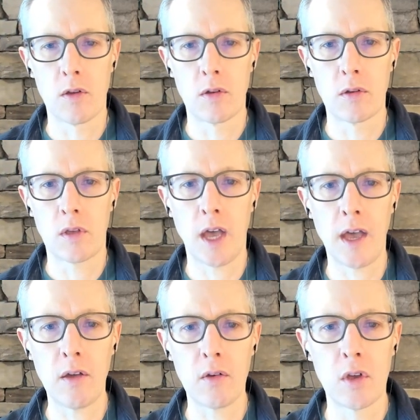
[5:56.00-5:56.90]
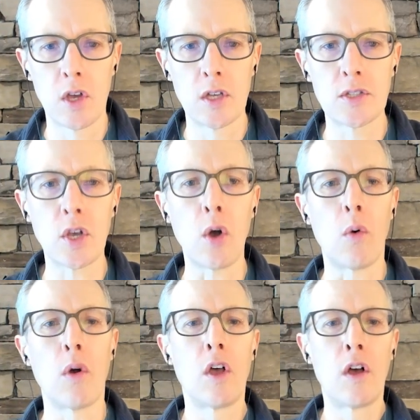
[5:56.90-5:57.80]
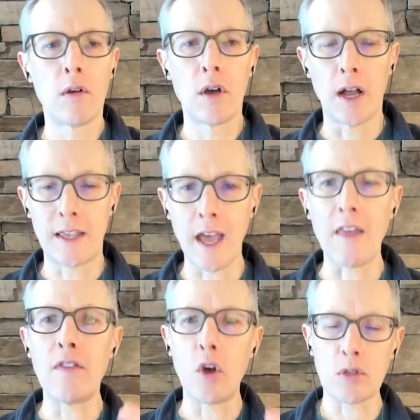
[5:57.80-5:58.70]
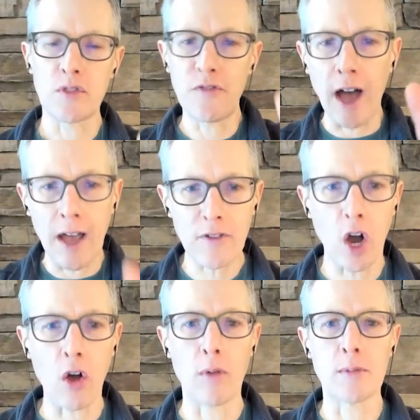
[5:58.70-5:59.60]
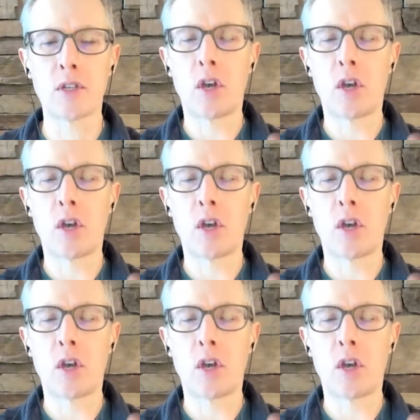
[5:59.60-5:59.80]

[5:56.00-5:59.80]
Okay, so again, those 5 columns.